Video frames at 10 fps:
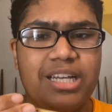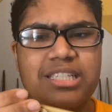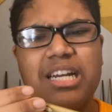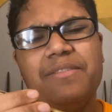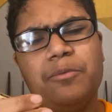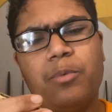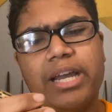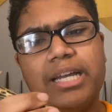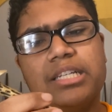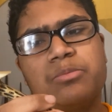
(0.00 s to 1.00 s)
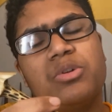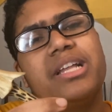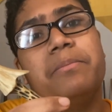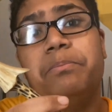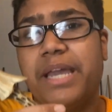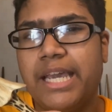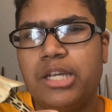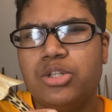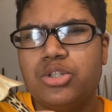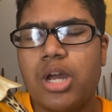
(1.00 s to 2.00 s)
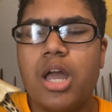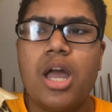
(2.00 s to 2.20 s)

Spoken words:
It's not even white, it's more like a beige.